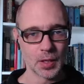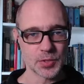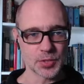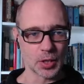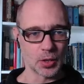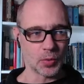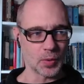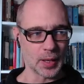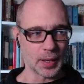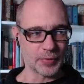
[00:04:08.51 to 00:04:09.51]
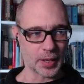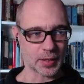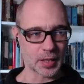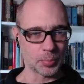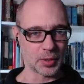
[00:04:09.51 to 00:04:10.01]
So I've had a
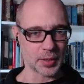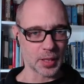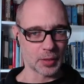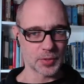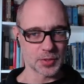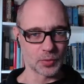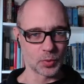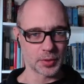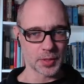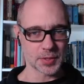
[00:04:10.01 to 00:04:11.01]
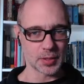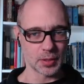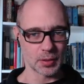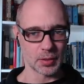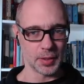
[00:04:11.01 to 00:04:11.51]
couple encounters in the wilderness
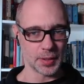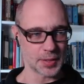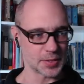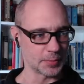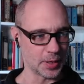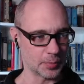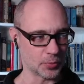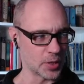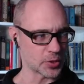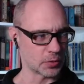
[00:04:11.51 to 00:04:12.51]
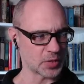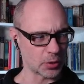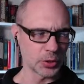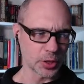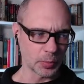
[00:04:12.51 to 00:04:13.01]
here, and you can see my hit points are
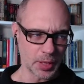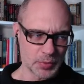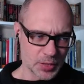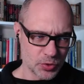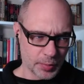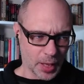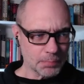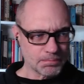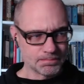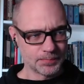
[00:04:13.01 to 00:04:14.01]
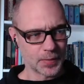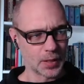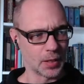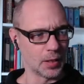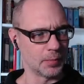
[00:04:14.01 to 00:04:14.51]
down a little bit, not too bad.
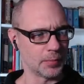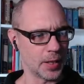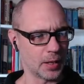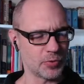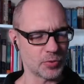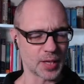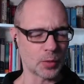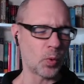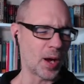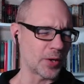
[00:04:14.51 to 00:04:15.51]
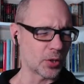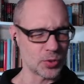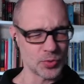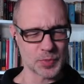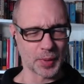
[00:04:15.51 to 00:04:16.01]
And I've used like 1 or
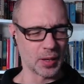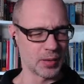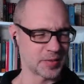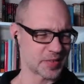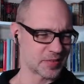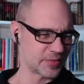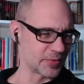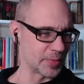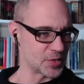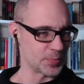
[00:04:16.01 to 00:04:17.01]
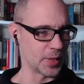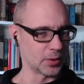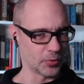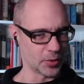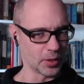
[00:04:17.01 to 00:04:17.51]
2 spells for my spell
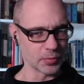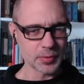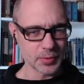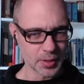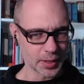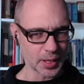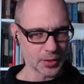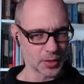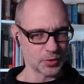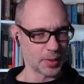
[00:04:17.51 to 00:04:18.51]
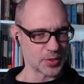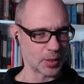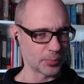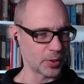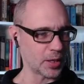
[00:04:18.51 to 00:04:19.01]
loadout. Again, not too bad. So
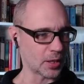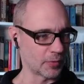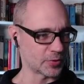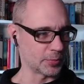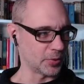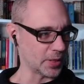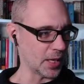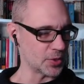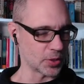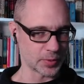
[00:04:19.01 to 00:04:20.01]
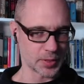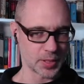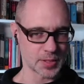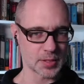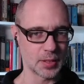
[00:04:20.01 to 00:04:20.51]
I'm pretty comfortable engaging with
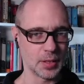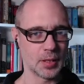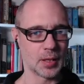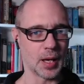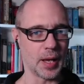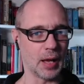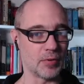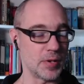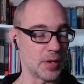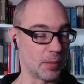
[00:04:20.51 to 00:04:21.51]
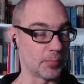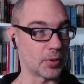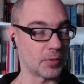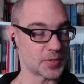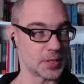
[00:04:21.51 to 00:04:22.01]
this. I have a
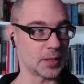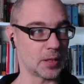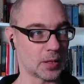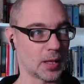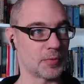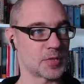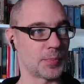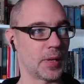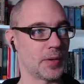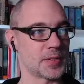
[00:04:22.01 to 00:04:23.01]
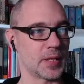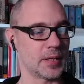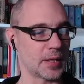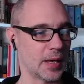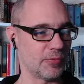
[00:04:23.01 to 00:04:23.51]
number of Stinking Cloud spells. I
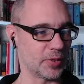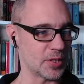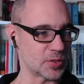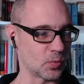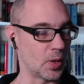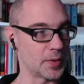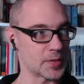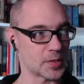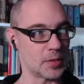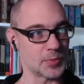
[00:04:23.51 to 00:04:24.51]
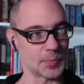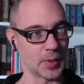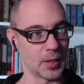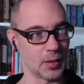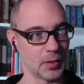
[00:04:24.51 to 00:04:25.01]
think I have at least 1 sleep
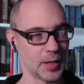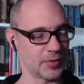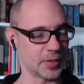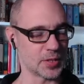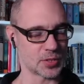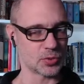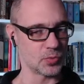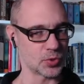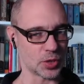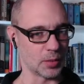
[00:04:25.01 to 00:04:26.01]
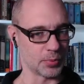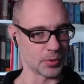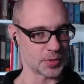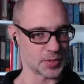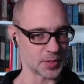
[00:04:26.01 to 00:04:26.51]
spell. I have at least 2 charm
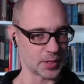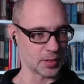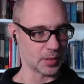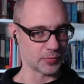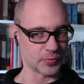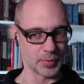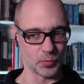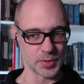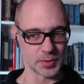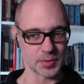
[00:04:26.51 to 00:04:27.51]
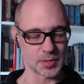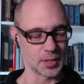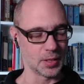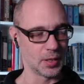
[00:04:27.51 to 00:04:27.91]
persons, I think, for my wizards.